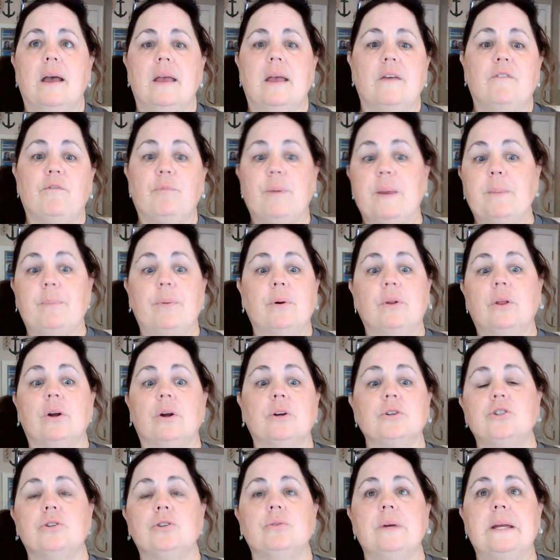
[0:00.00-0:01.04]
if people
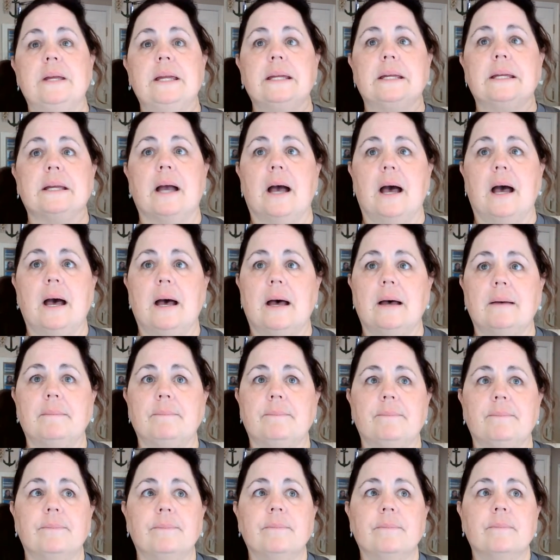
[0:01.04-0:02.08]
are doing
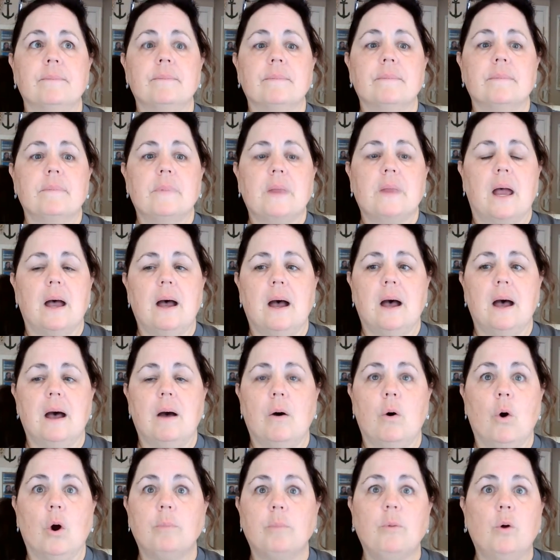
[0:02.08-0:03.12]

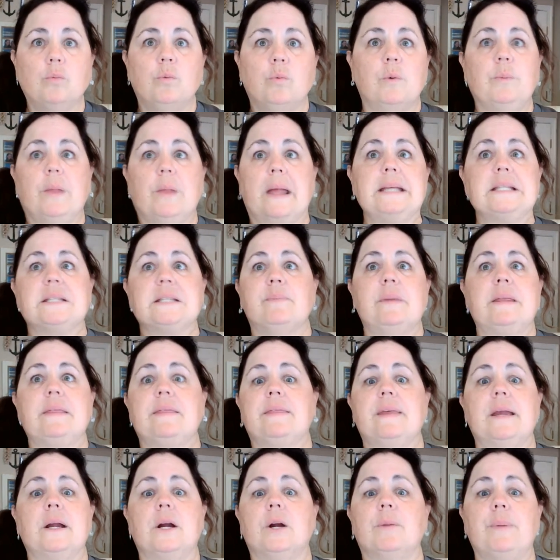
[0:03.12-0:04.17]
hormone replacement
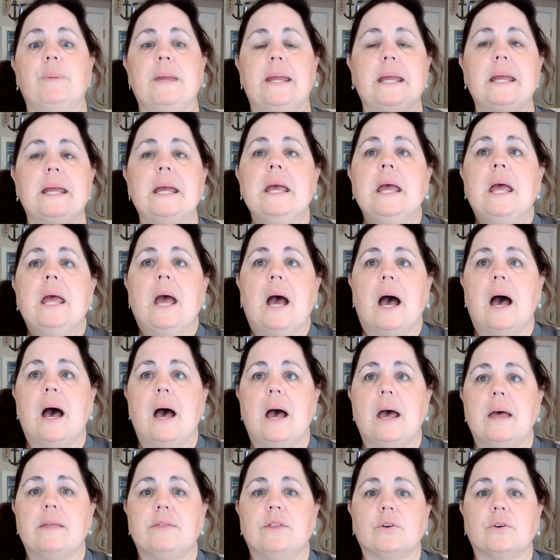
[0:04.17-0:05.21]
therapy,
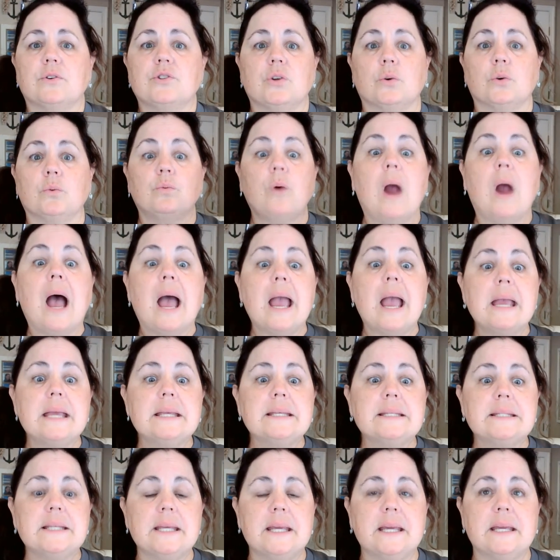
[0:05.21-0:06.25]
there's a
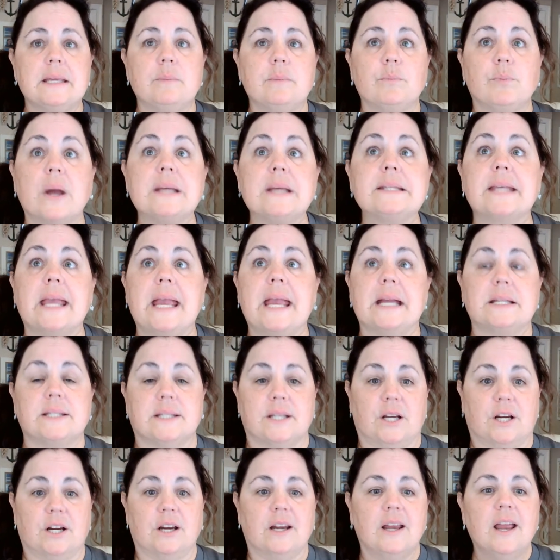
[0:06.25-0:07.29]
rise in breast
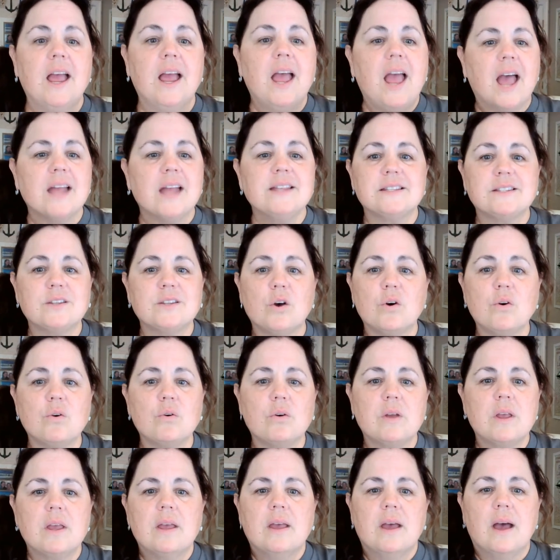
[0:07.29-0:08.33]
cancer. And
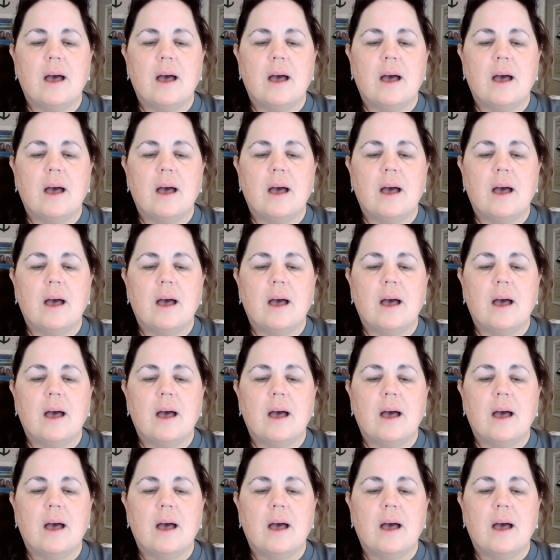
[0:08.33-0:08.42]
so